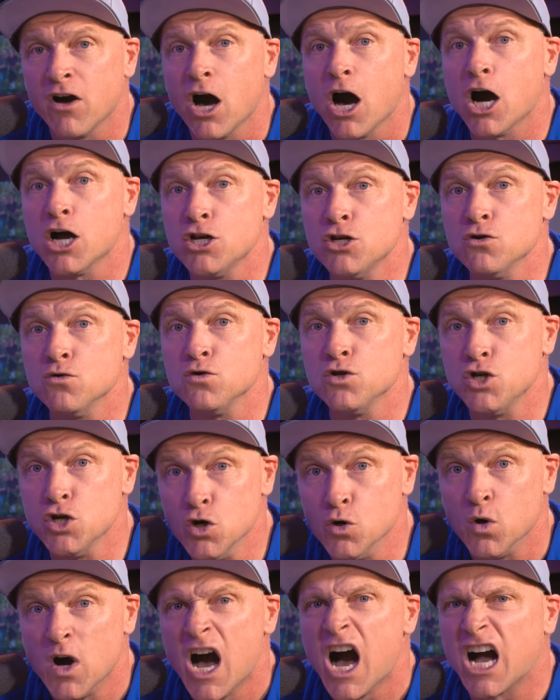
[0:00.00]
a new
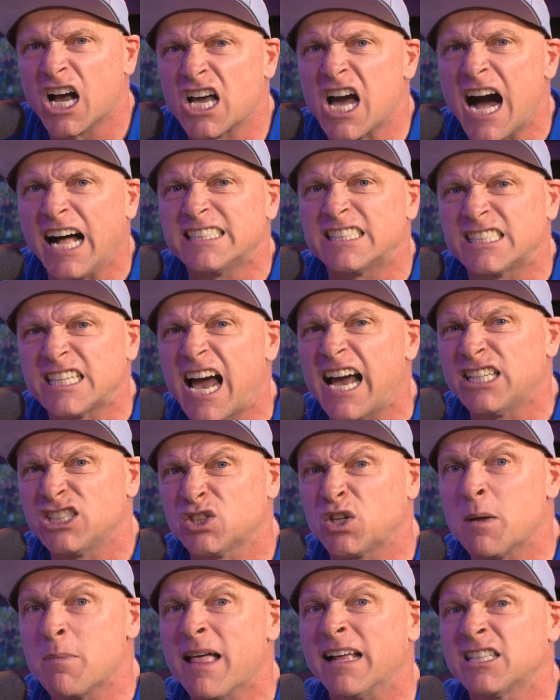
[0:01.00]
you, a God sized
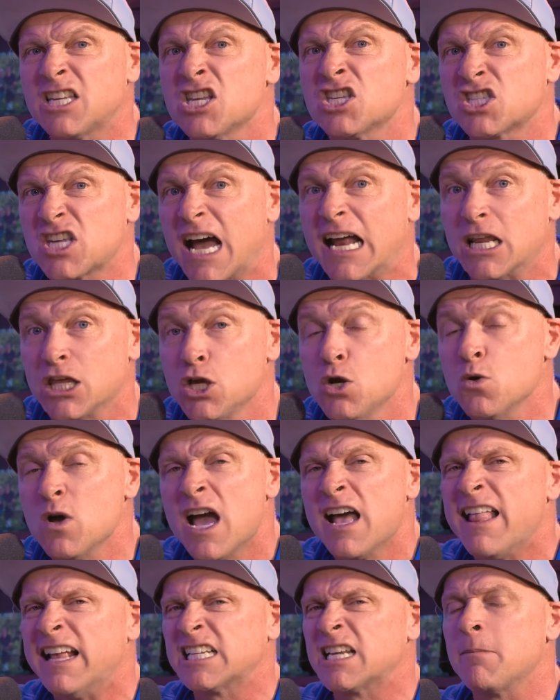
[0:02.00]
dream that's inside of you
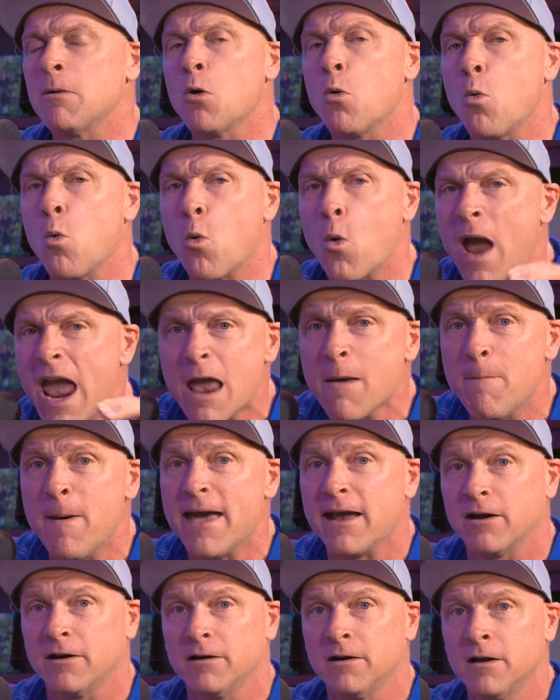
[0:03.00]
that's gonna be way
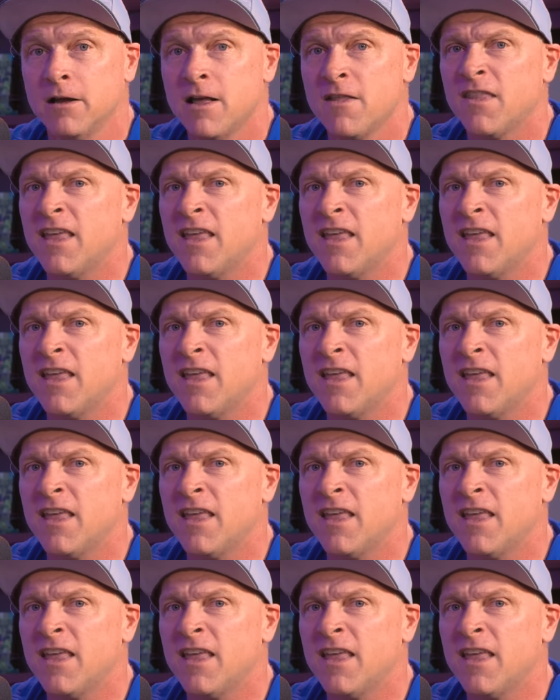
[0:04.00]
bigger